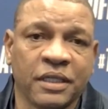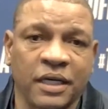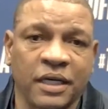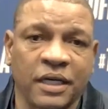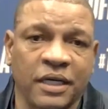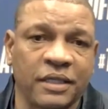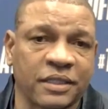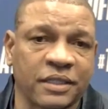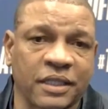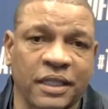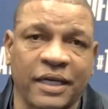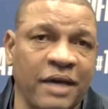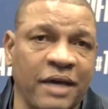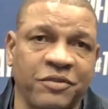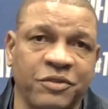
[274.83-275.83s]
it's like
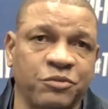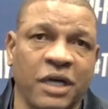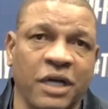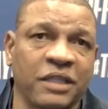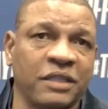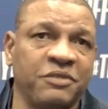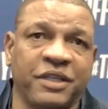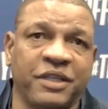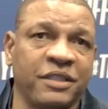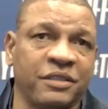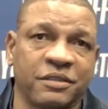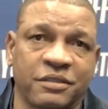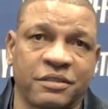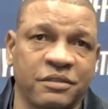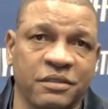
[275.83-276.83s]
having Raleigh
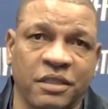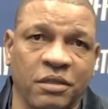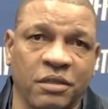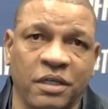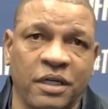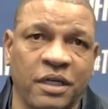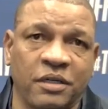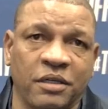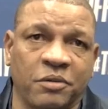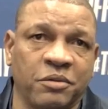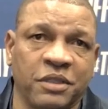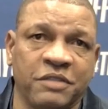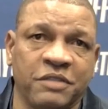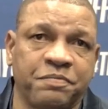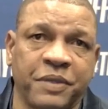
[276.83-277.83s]
Fingers, you know, a
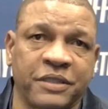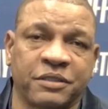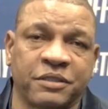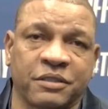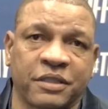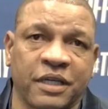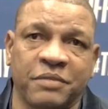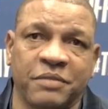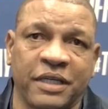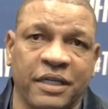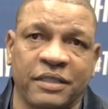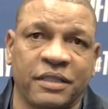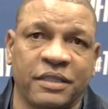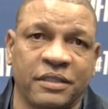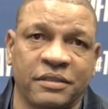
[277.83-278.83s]
relief pitcher come
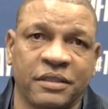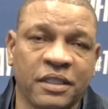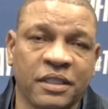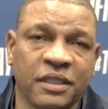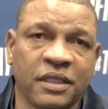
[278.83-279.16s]
in and